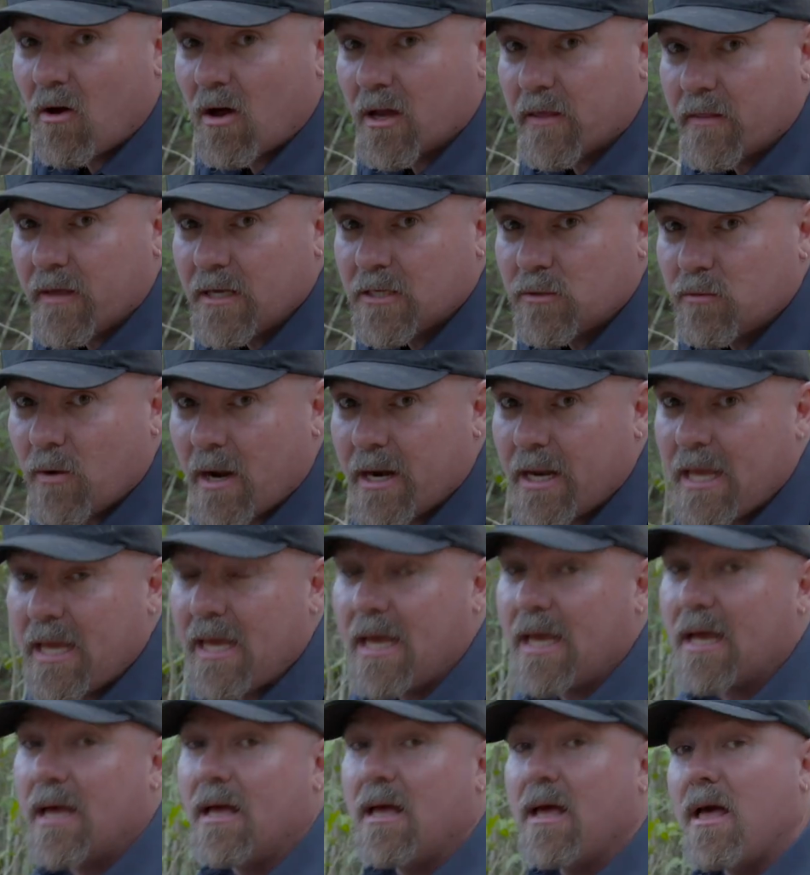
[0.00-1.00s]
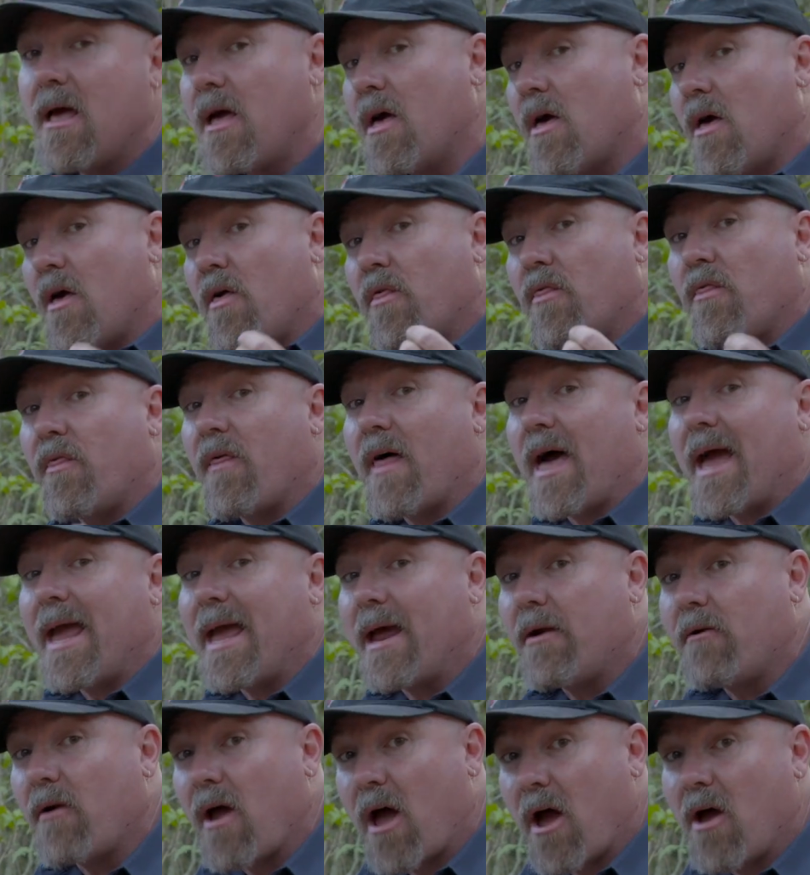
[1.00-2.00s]
like this one here.
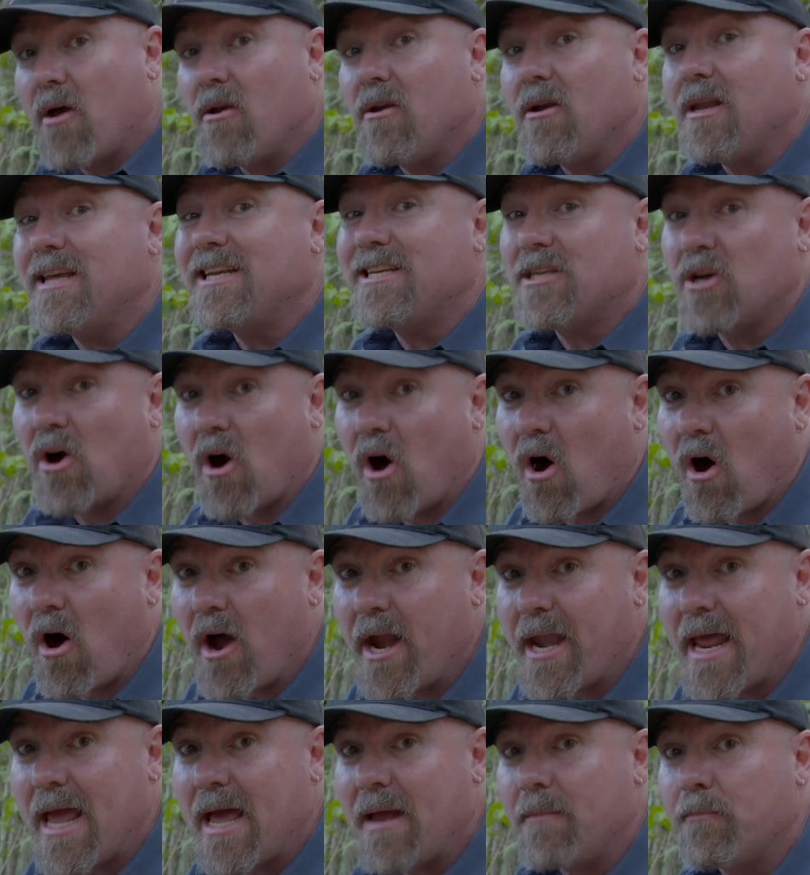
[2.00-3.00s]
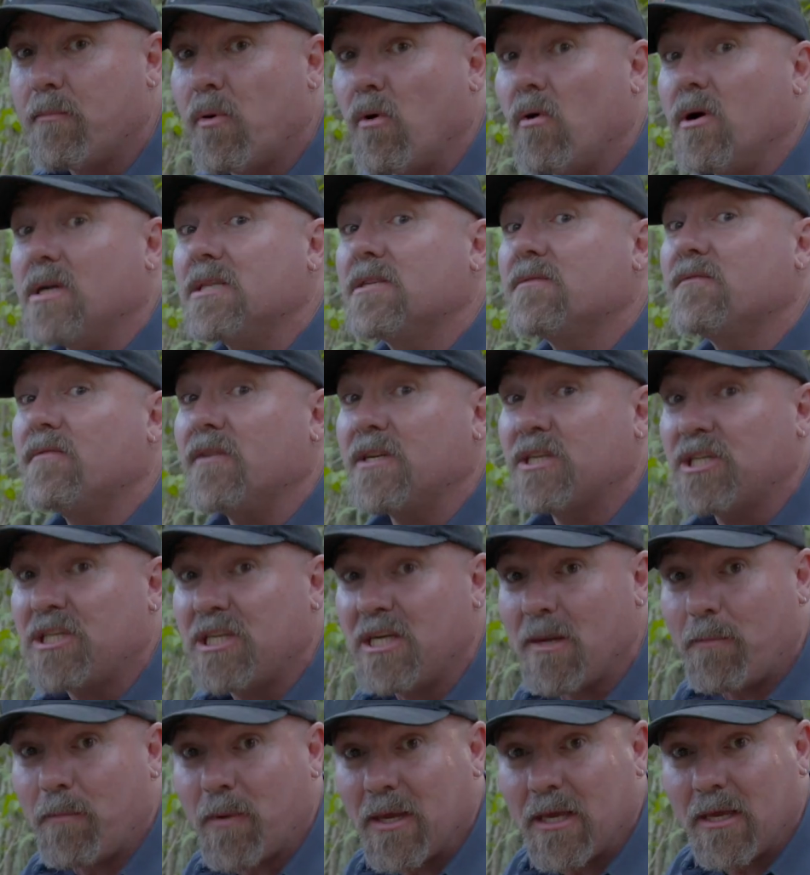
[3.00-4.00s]
They are only tie-down points for
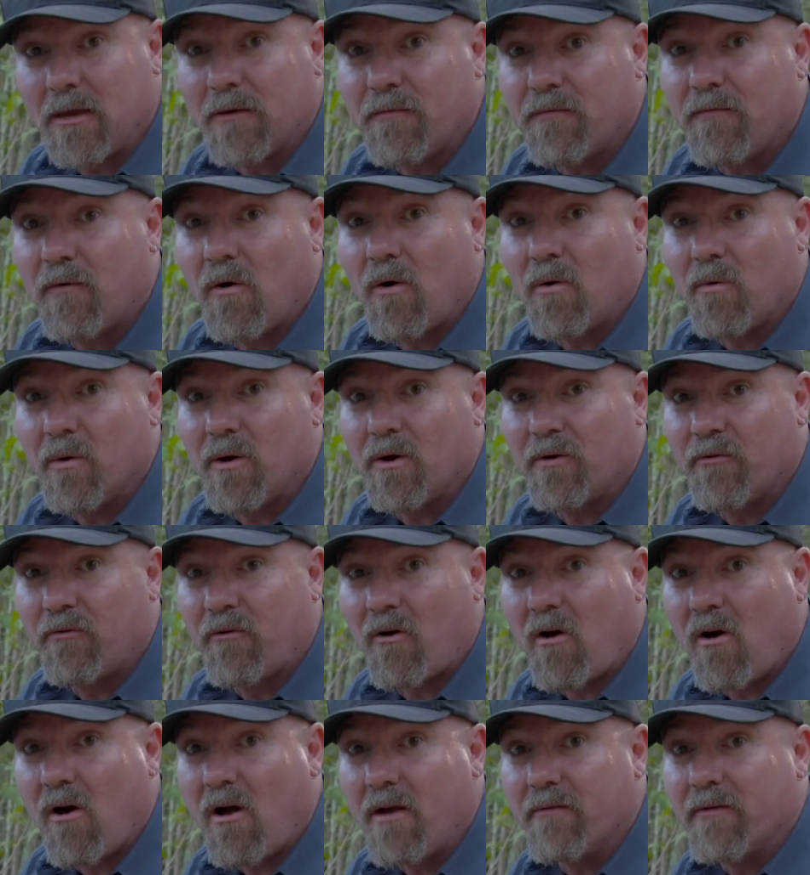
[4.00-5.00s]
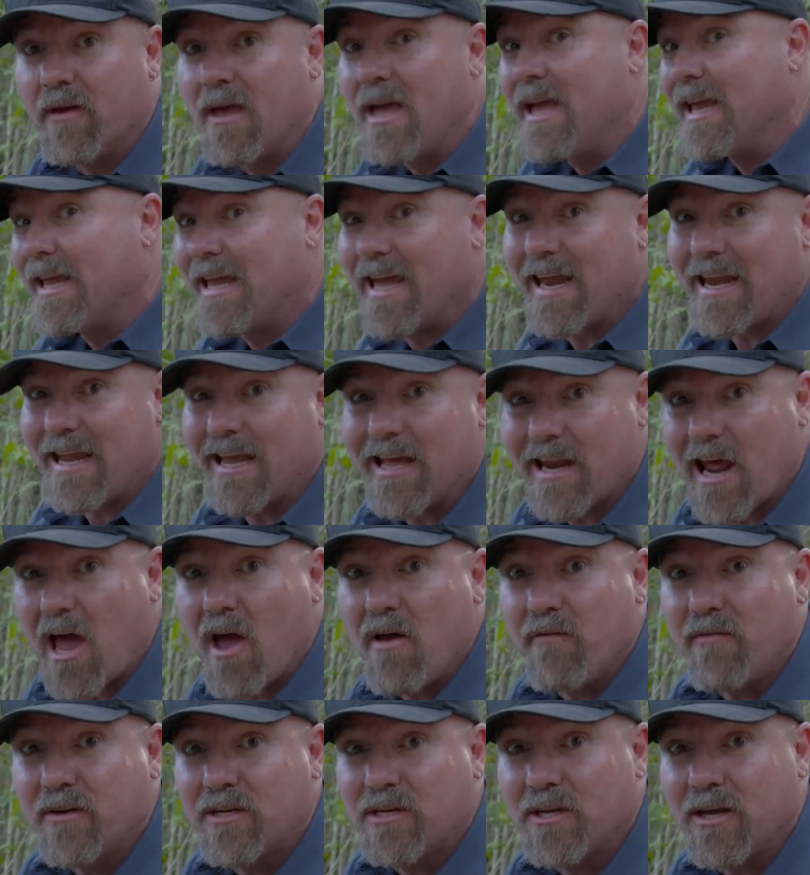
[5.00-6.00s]
shipping your four-wheel drive, getting it
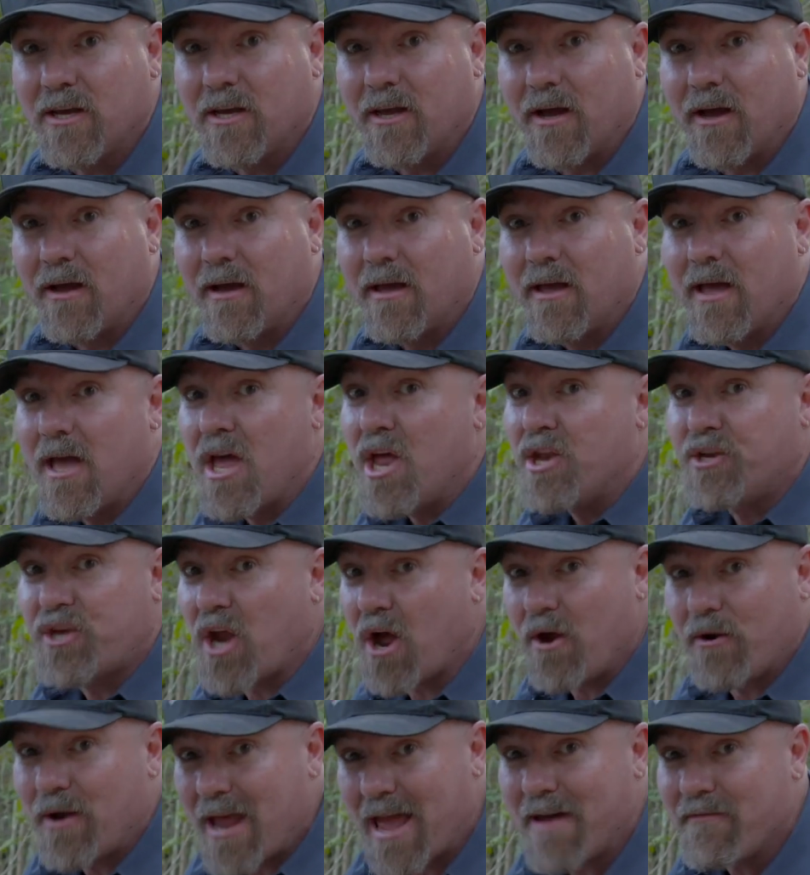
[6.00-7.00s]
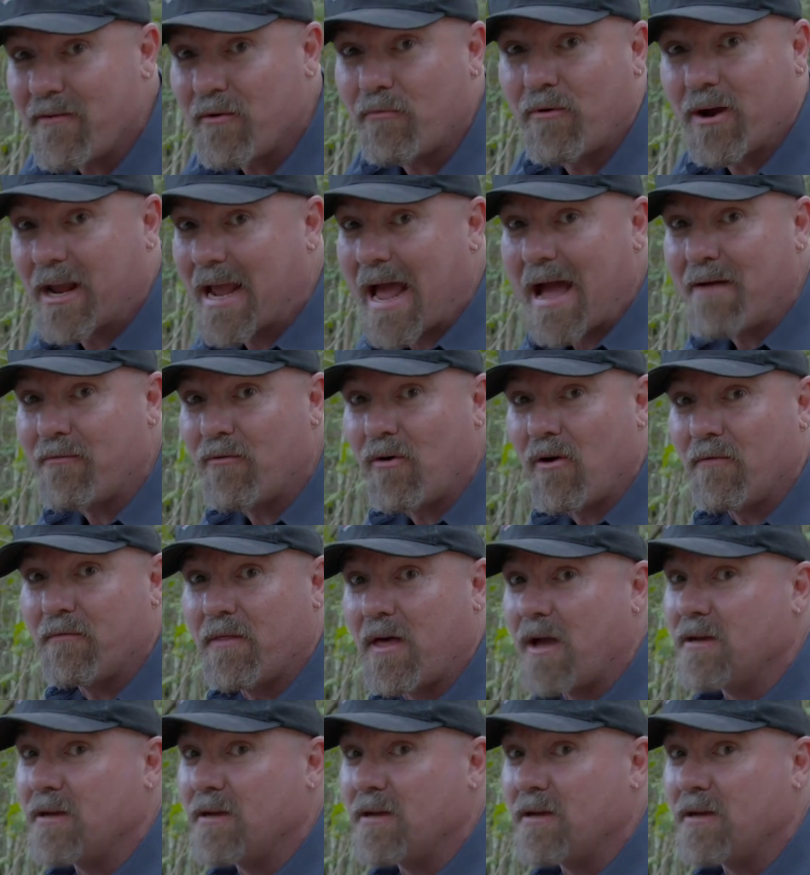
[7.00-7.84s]
over to you. Don't ever recover off